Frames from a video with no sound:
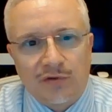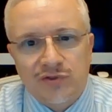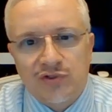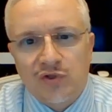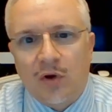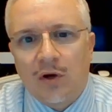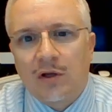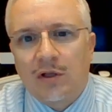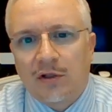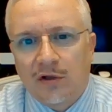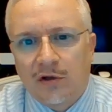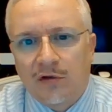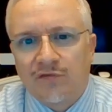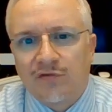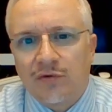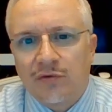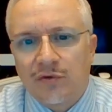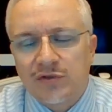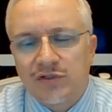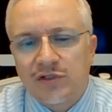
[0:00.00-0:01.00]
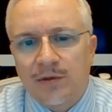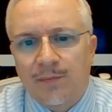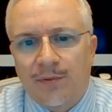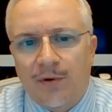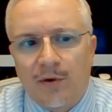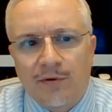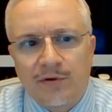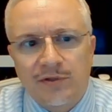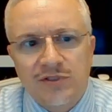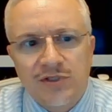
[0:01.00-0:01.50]
So on Clearview, those
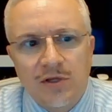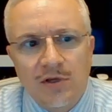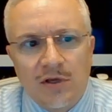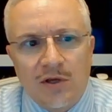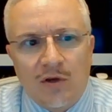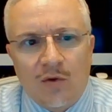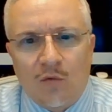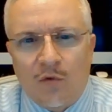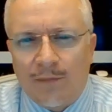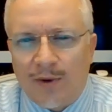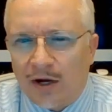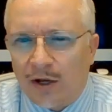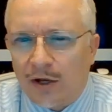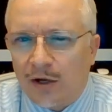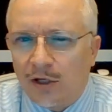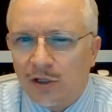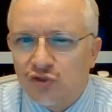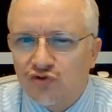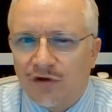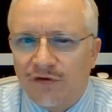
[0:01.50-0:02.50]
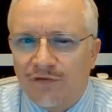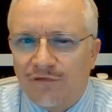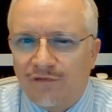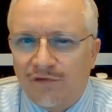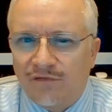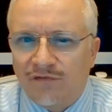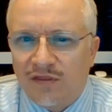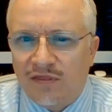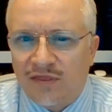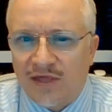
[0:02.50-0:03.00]
components were about
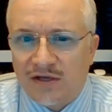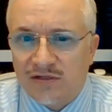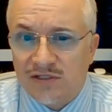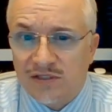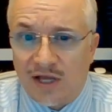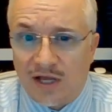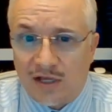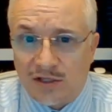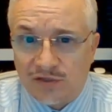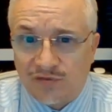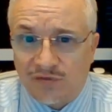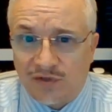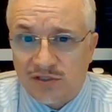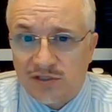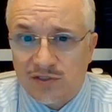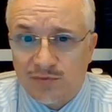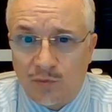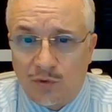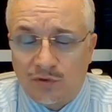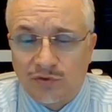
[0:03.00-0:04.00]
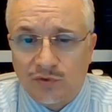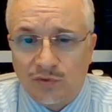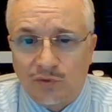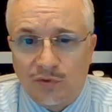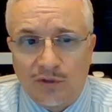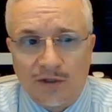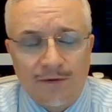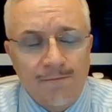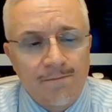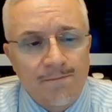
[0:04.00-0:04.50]
$150,000 for that small
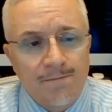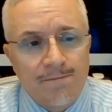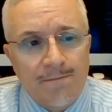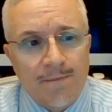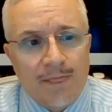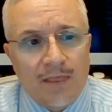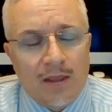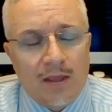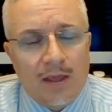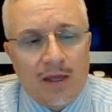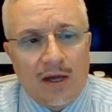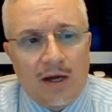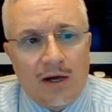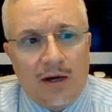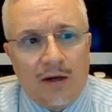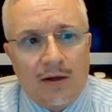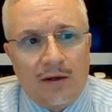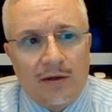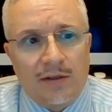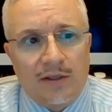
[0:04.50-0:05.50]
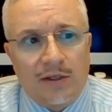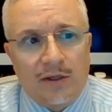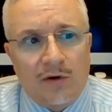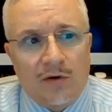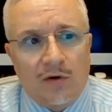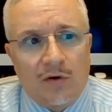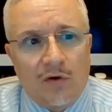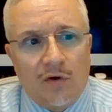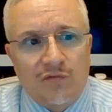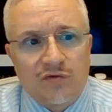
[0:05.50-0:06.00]
tooling.
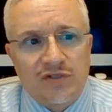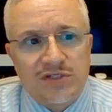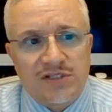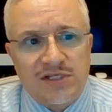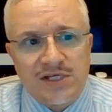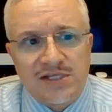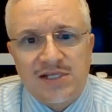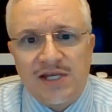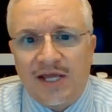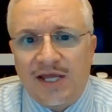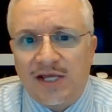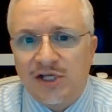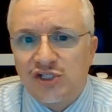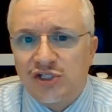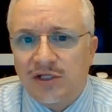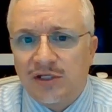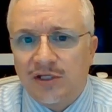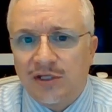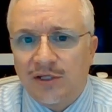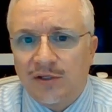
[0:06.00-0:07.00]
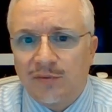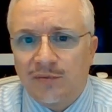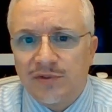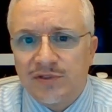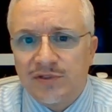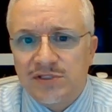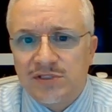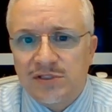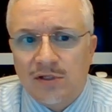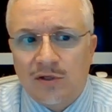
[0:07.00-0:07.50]
Overseas in Asia, it
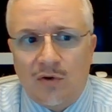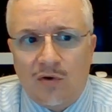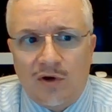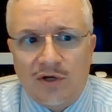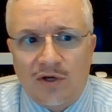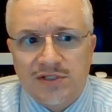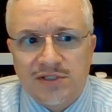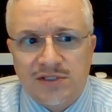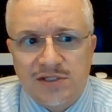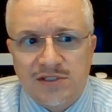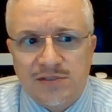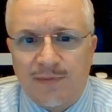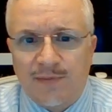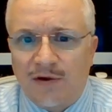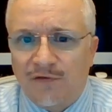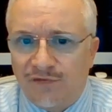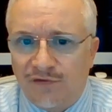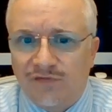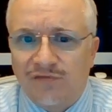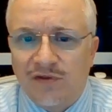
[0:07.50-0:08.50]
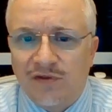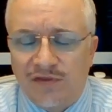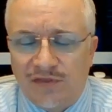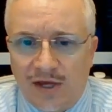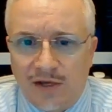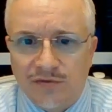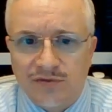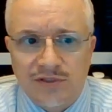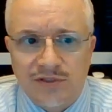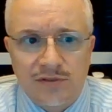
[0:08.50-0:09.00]
cost us about
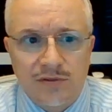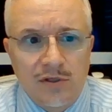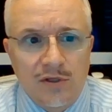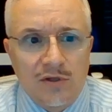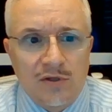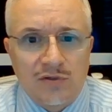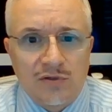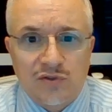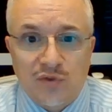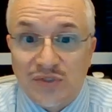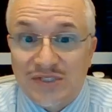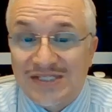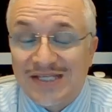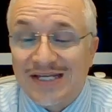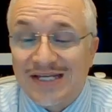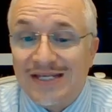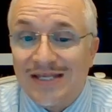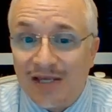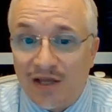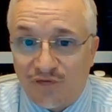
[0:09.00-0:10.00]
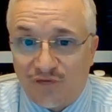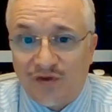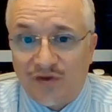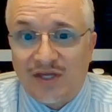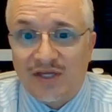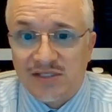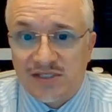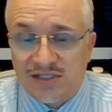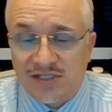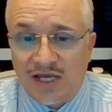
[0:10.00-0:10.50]
$50,000. So
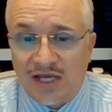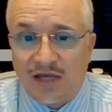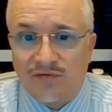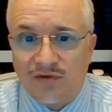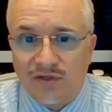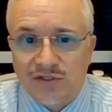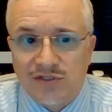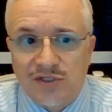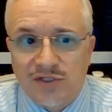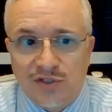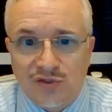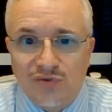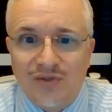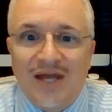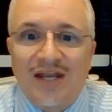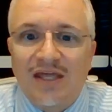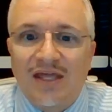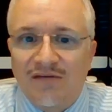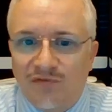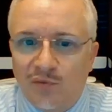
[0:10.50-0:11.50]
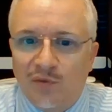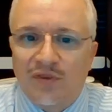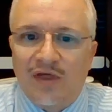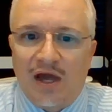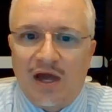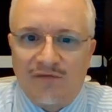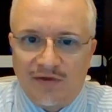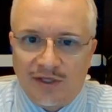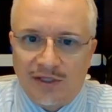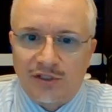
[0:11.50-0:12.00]
significant savings to do that, even with
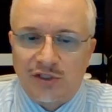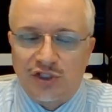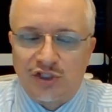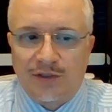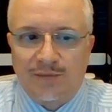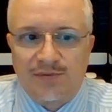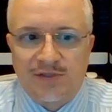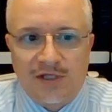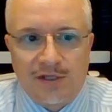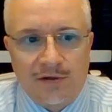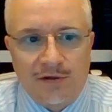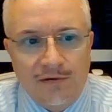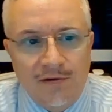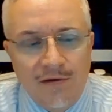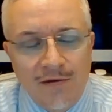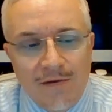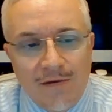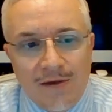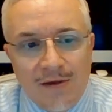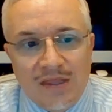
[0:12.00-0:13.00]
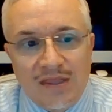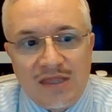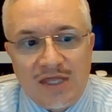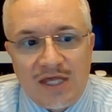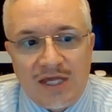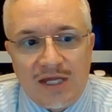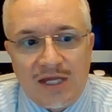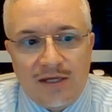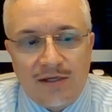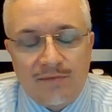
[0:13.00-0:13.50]
having it shipped here.
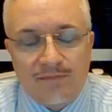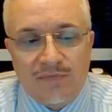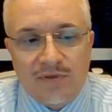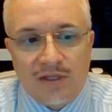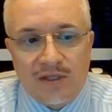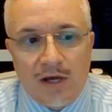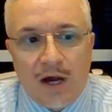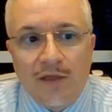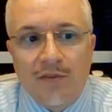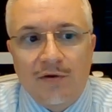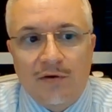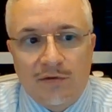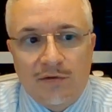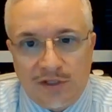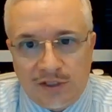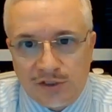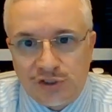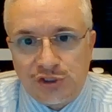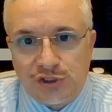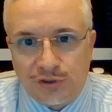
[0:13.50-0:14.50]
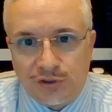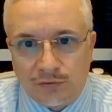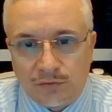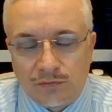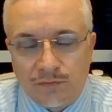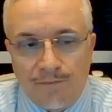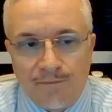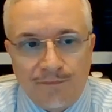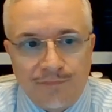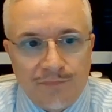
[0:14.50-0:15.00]
The other
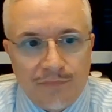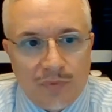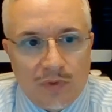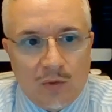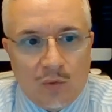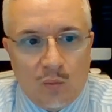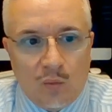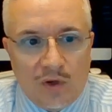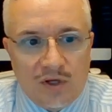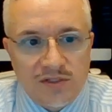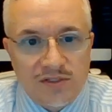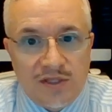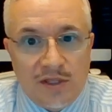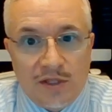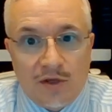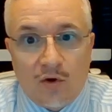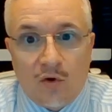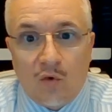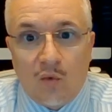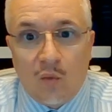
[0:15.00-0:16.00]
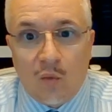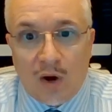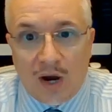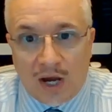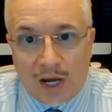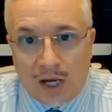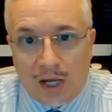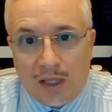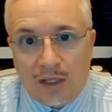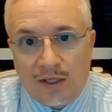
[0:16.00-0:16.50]
issue was the
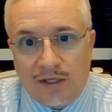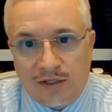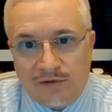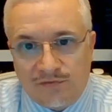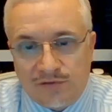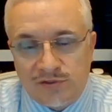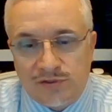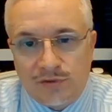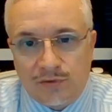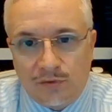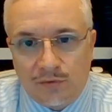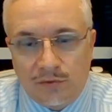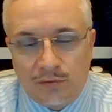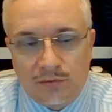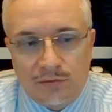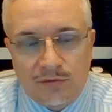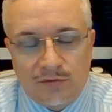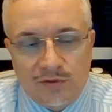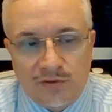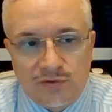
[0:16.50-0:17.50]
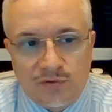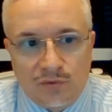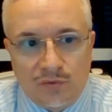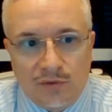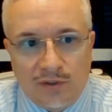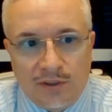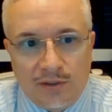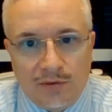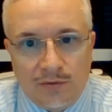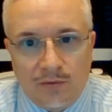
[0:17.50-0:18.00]
quality of the
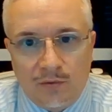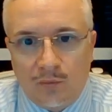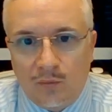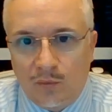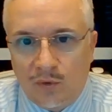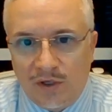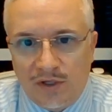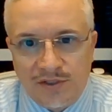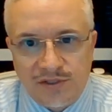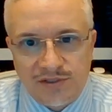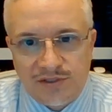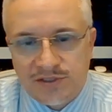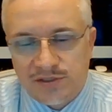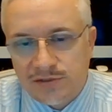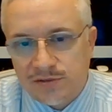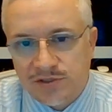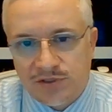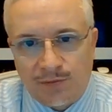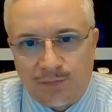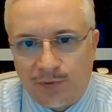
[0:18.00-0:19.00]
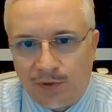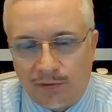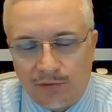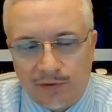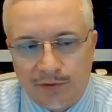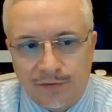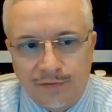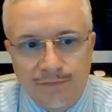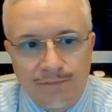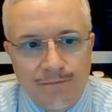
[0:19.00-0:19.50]
tooling was
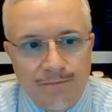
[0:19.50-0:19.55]
superior.